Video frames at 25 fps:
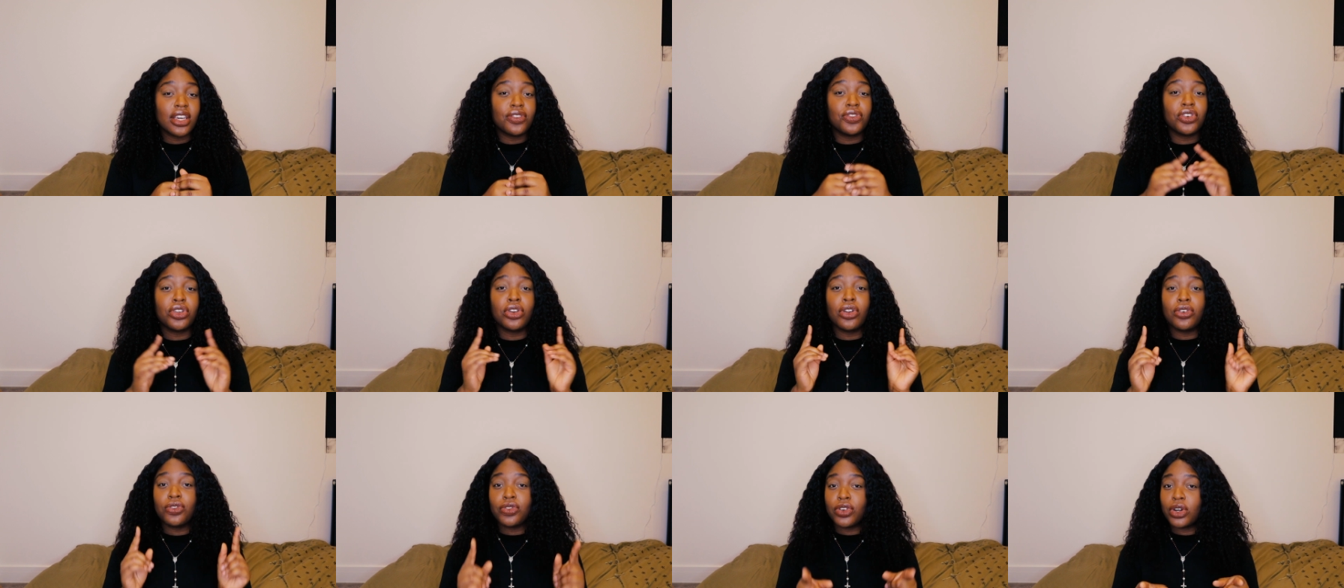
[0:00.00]
If
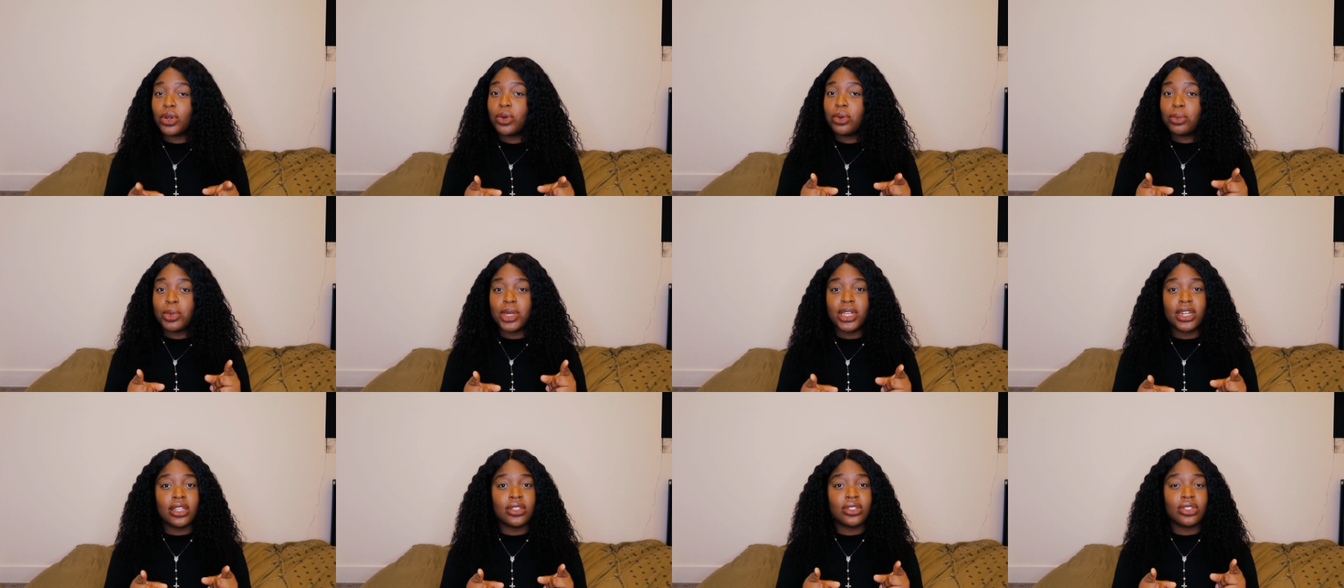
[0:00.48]
you're not
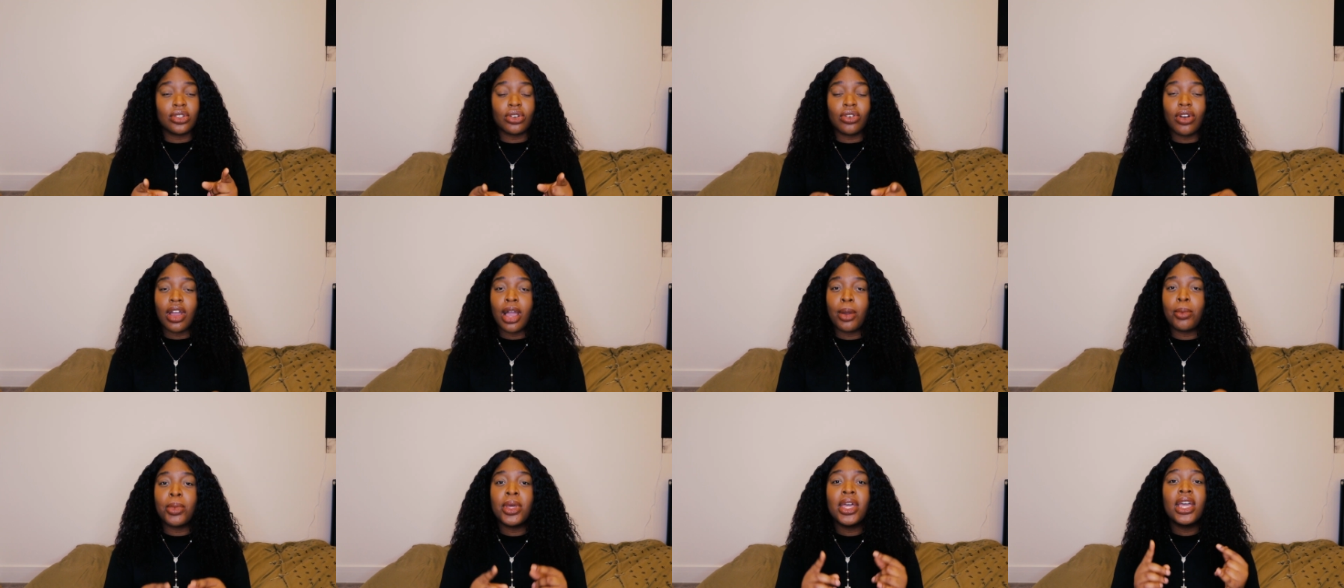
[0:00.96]
following me on
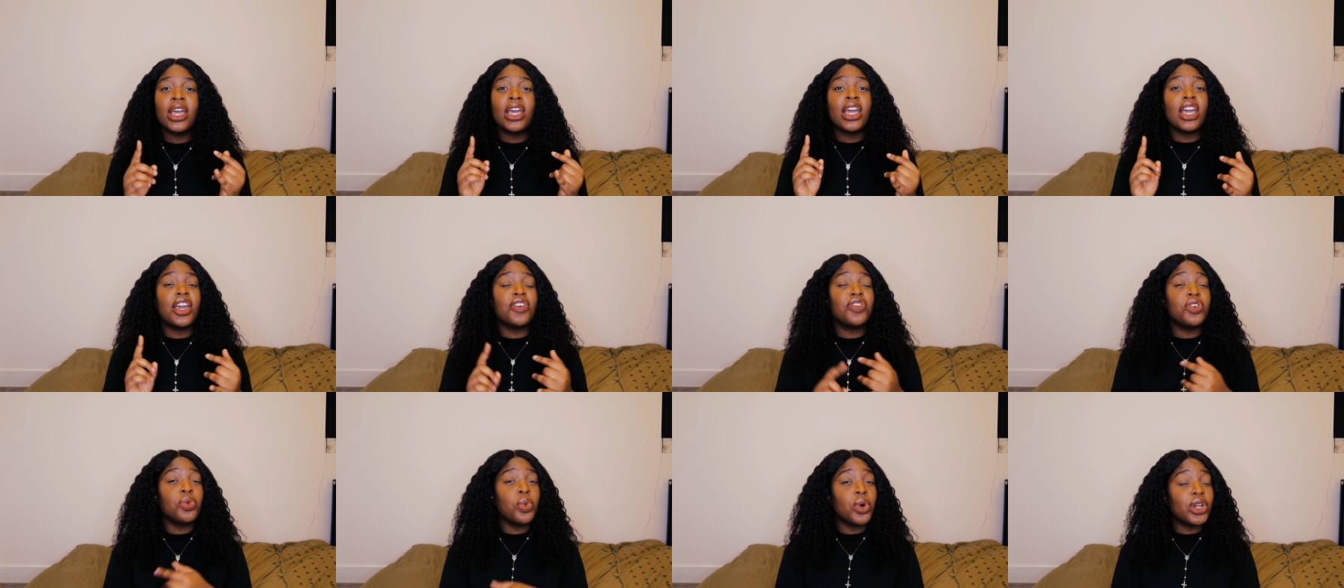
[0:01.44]
Instagram,
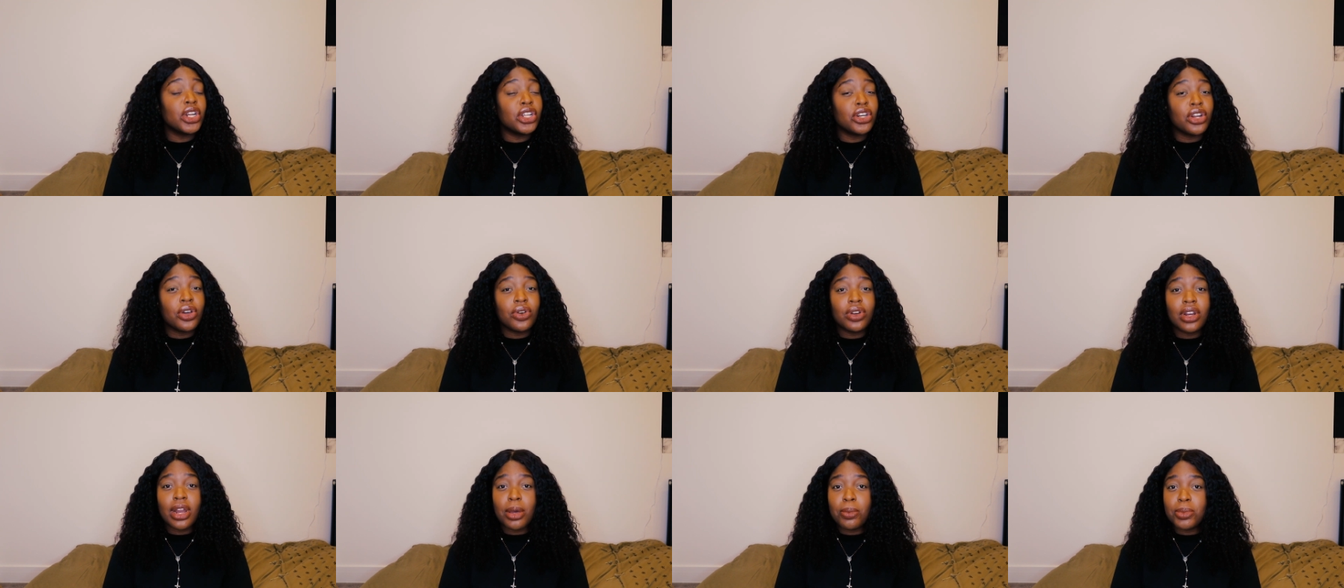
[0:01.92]
if you want to
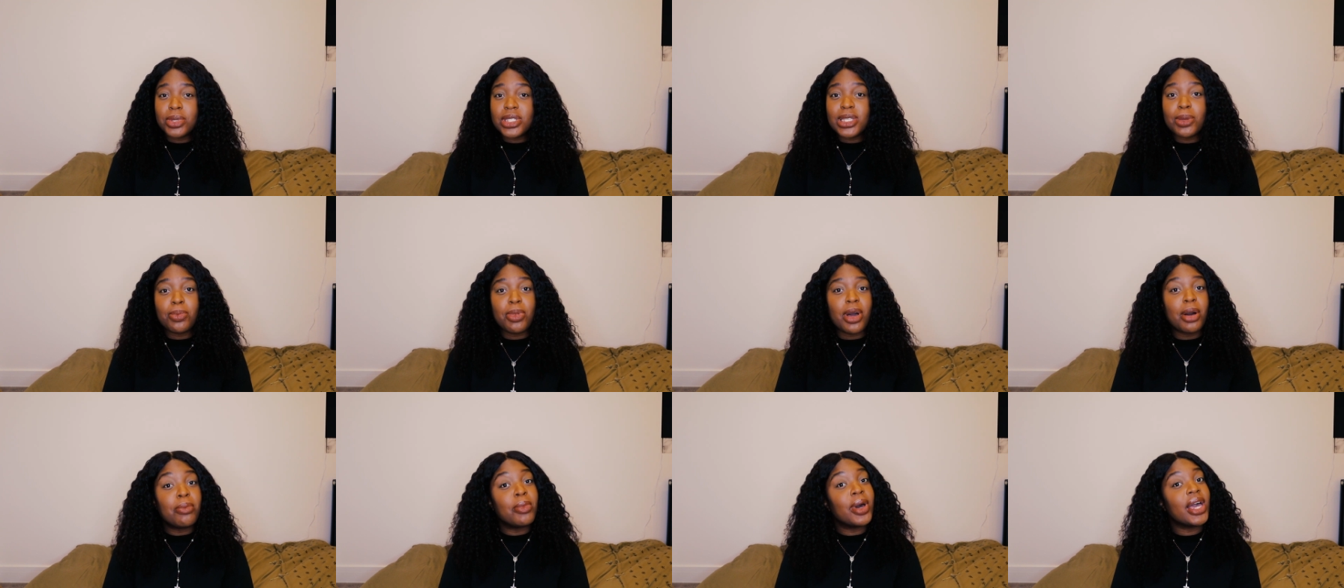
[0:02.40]
know numbers
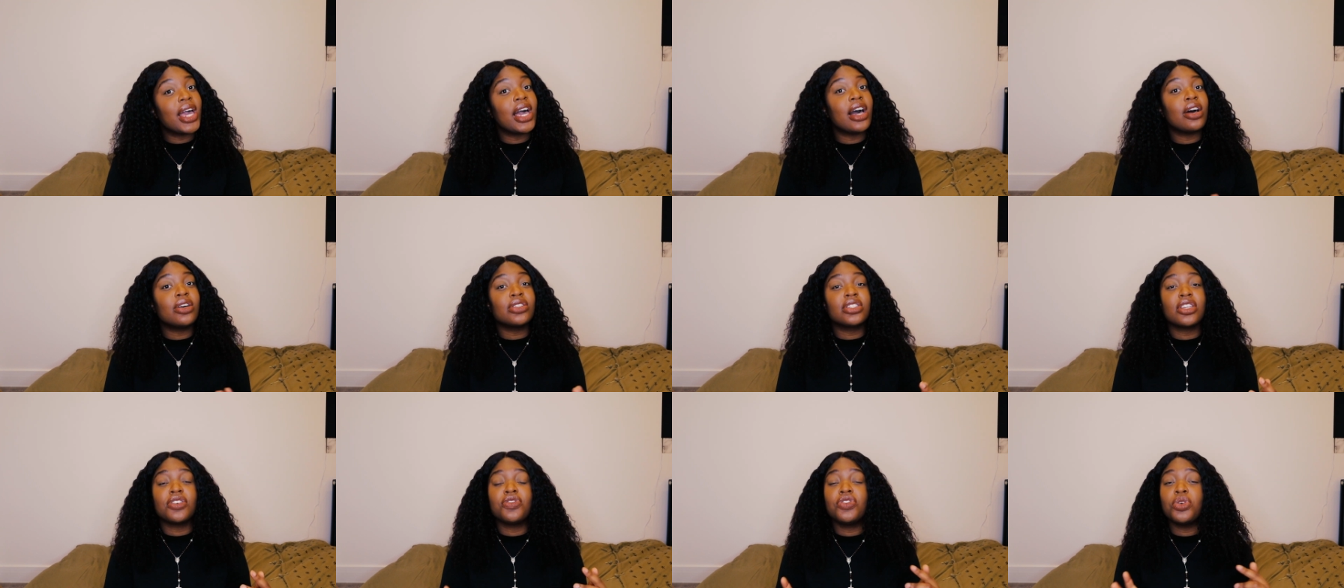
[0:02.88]
about my
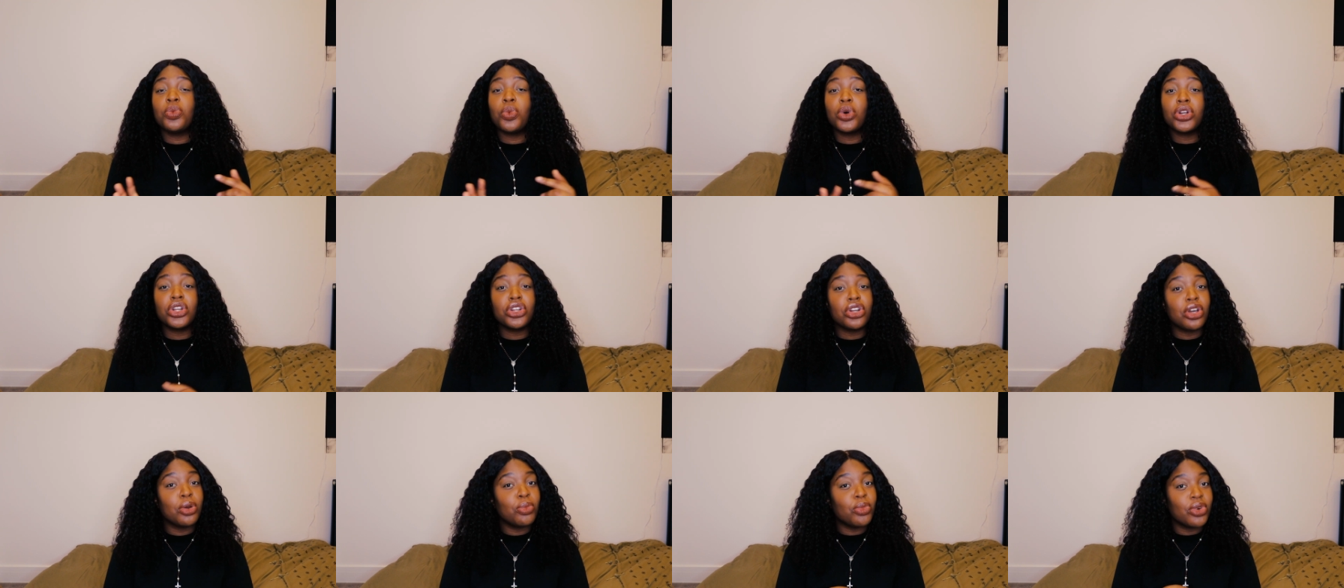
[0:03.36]
house, if you
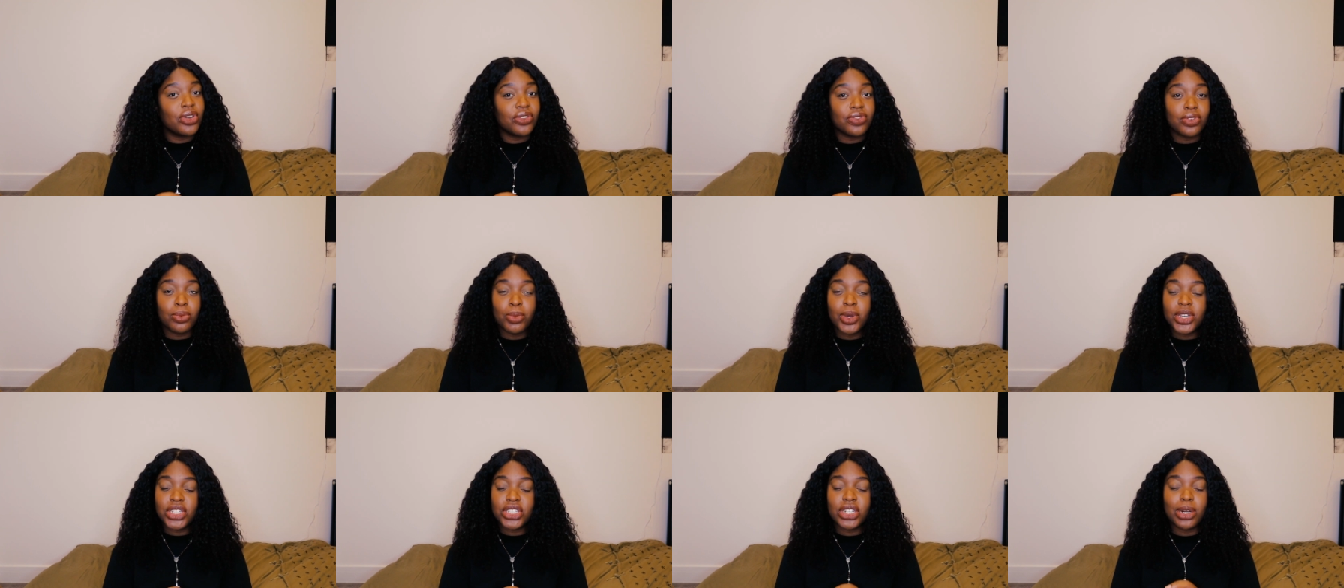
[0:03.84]
want to know more
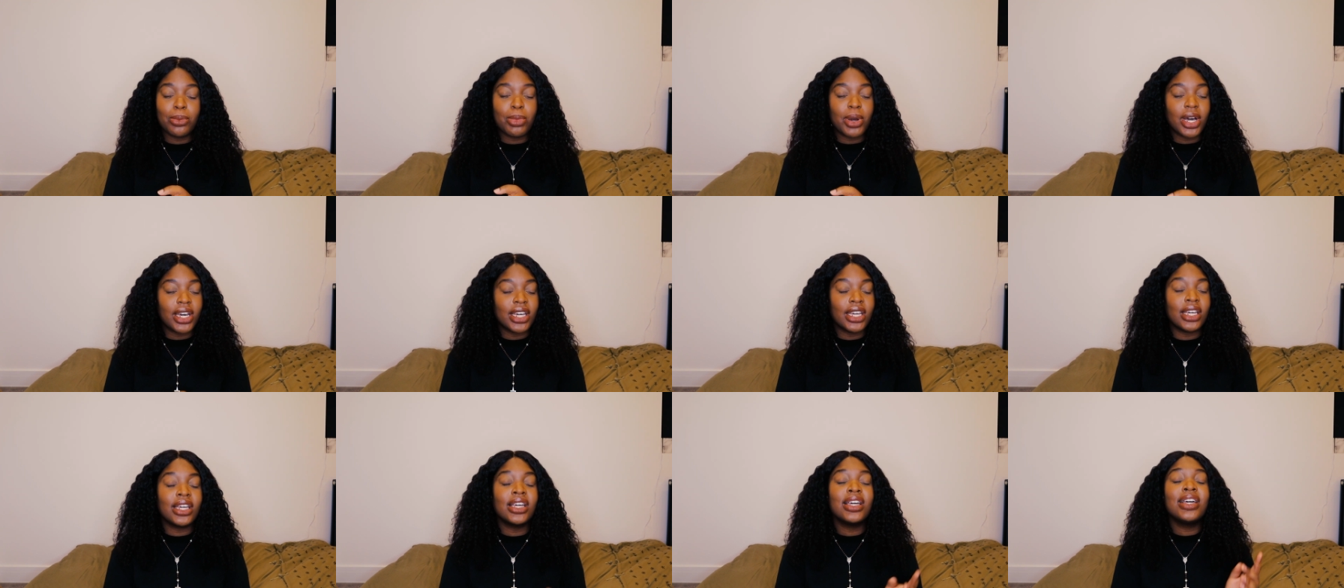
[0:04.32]
information
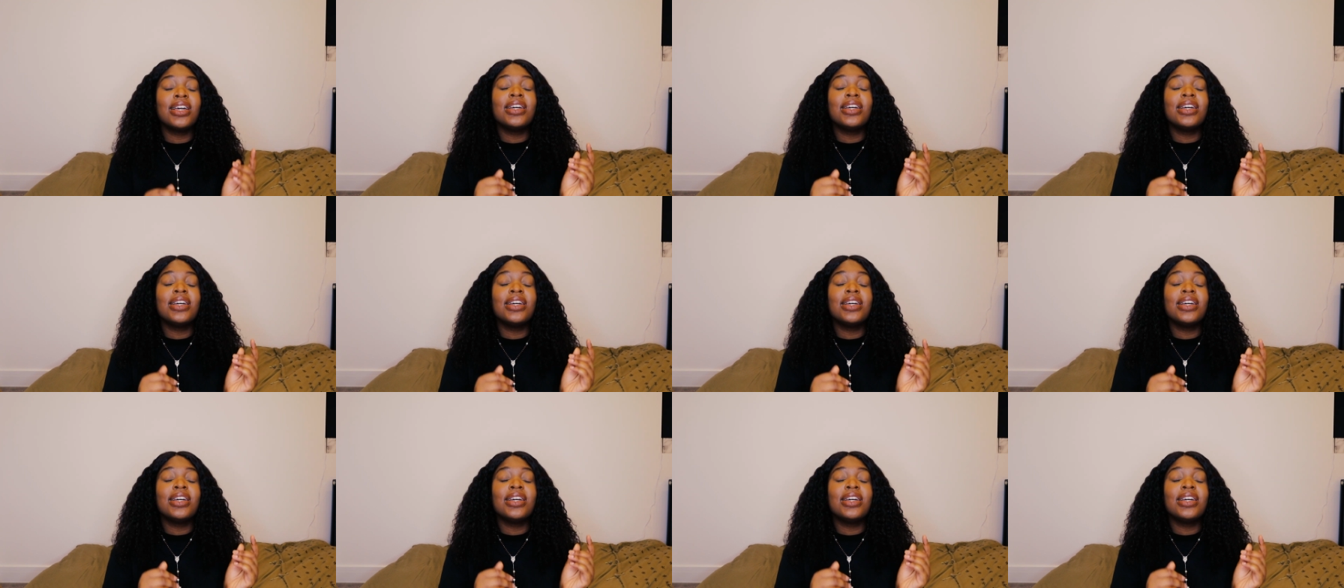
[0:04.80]
about it,